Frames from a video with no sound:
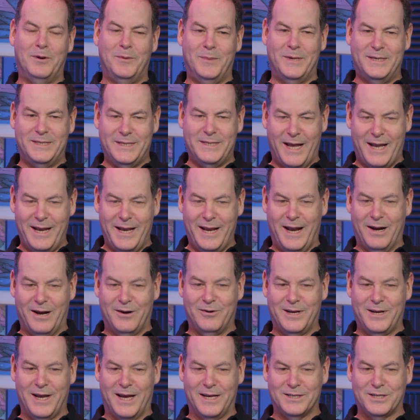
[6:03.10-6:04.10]
to be standing at
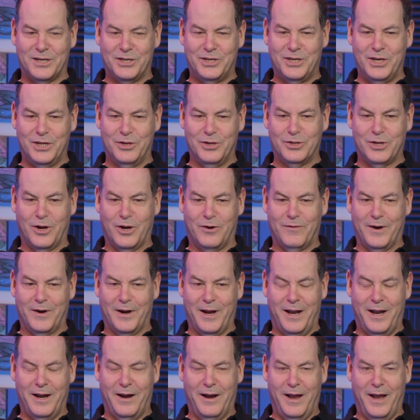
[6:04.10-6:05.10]
her desk, and she looked over,
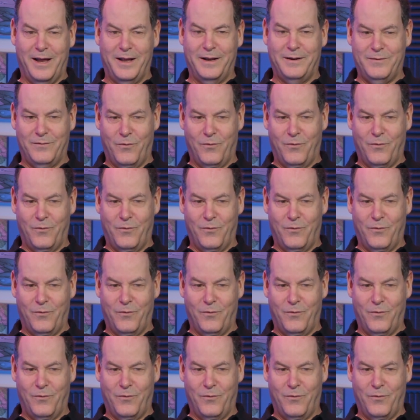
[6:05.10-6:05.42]
and